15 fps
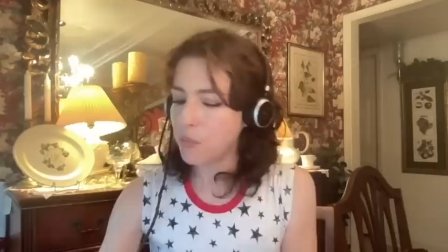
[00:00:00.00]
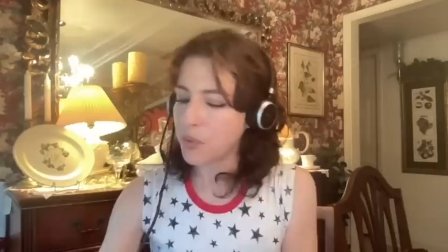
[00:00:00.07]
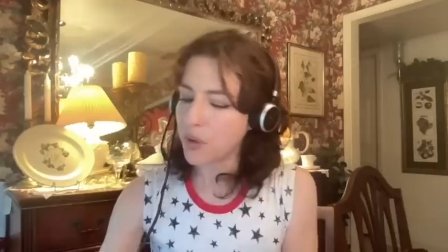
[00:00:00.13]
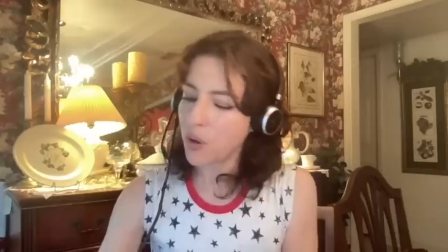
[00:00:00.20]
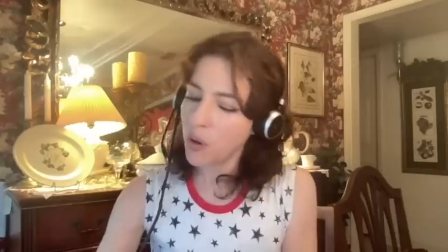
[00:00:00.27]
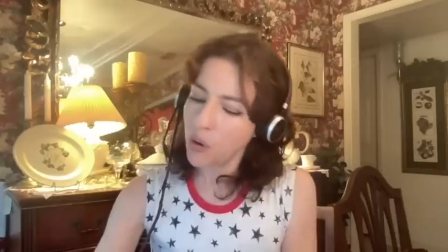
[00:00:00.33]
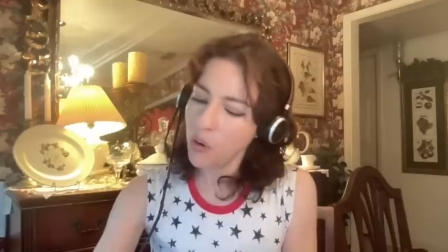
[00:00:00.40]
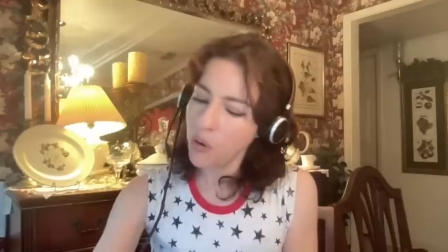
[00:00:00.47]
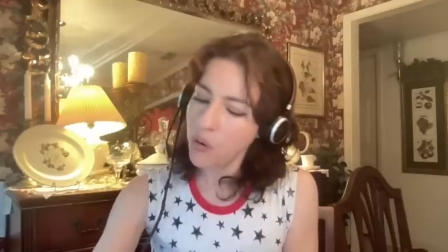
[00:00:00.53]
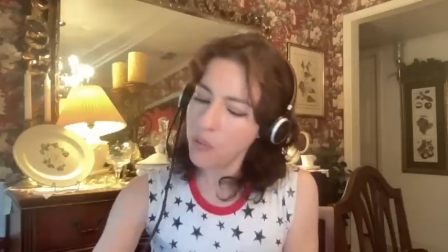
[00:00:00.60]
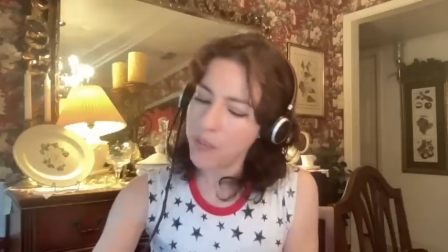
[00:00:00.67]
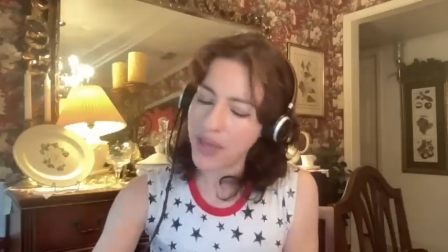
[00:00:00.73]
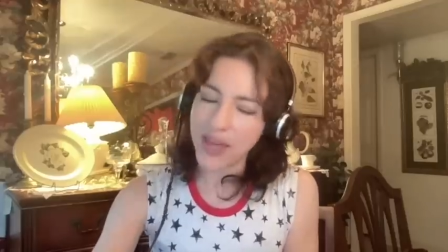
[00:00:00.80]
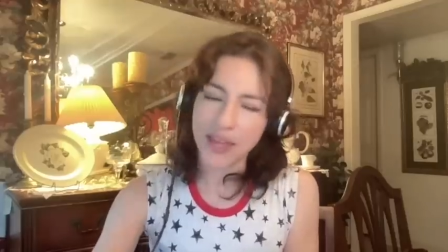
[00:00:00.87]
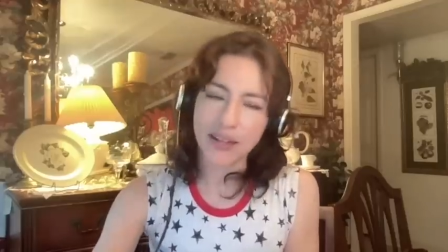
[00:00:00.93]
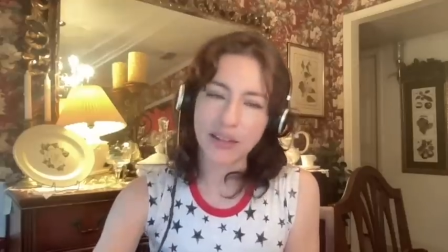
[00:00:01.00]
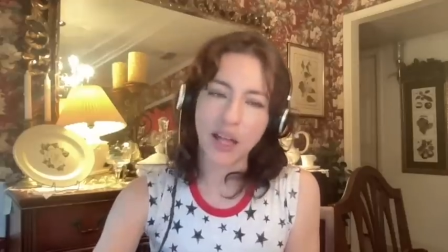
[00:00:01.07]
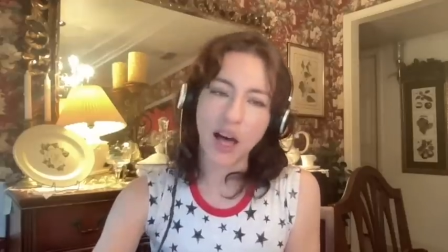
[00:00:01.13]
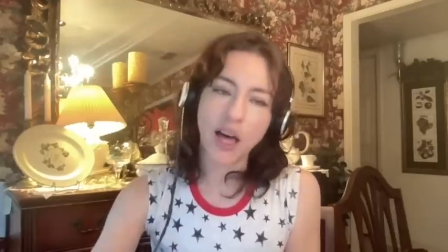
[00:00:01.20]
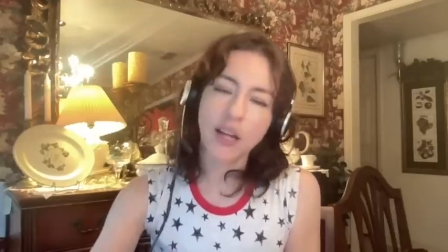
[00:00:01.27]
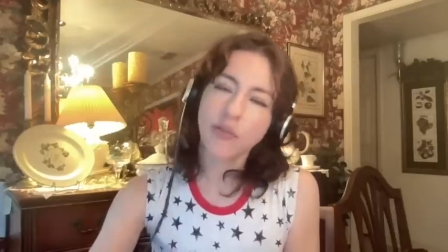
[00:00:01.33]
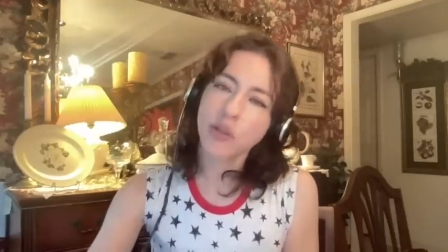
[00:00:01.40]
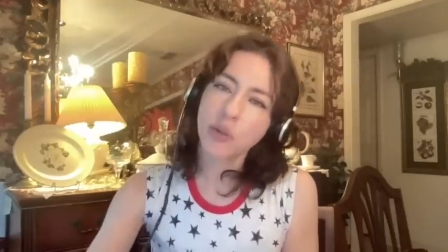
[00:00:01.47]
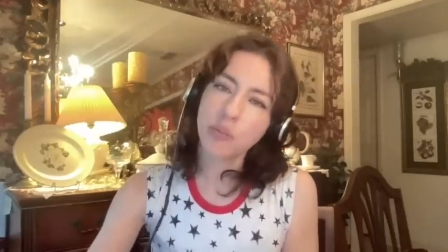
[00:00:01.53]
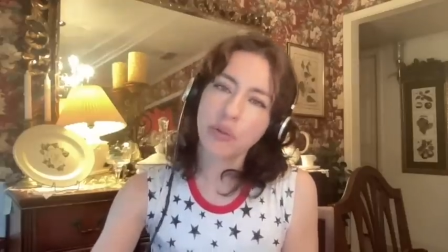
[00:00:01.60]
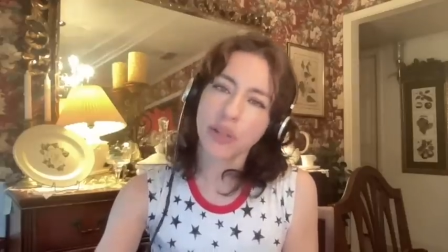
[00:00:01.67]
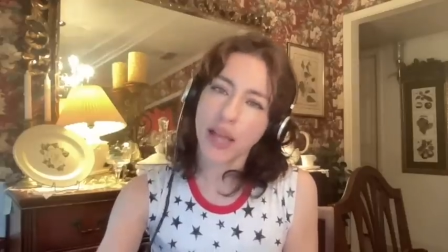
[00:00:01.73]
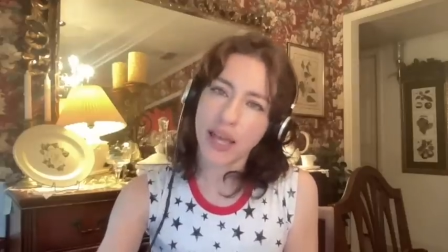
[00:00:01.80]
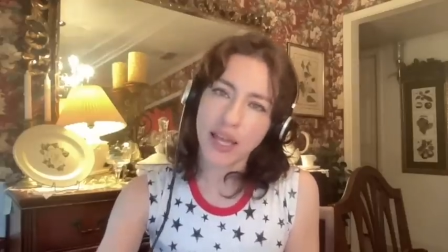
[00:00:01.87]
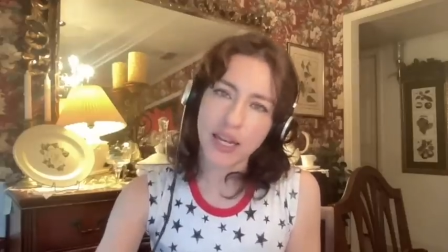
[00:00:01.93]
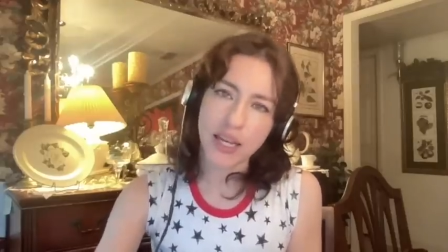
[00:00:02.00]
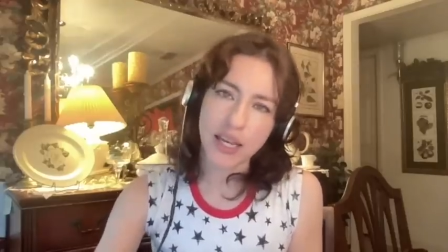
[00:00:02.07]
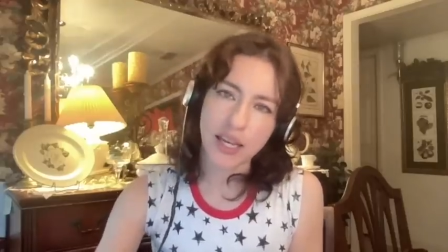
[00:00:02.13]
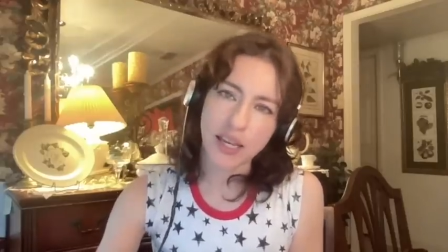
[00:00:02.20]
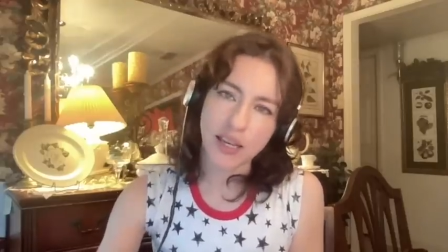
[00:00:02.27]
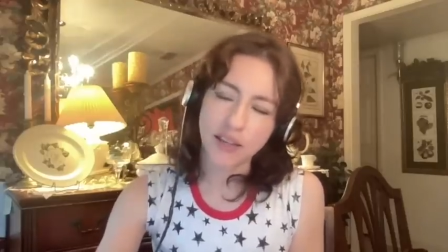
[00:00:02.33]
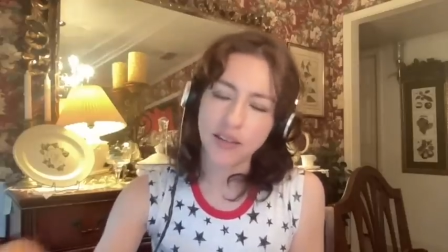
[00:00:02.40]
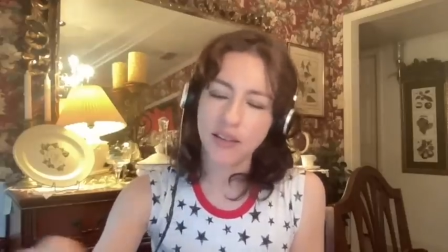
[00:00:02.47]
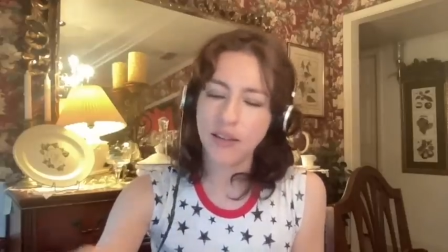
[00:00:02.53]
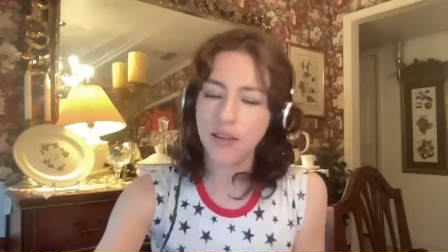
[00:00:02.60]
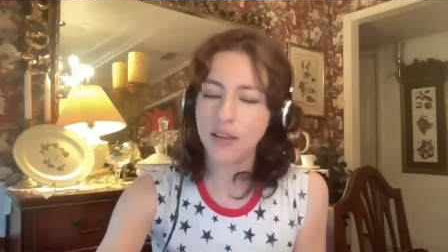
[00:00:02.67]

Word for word: but oh man, a lot of complaining,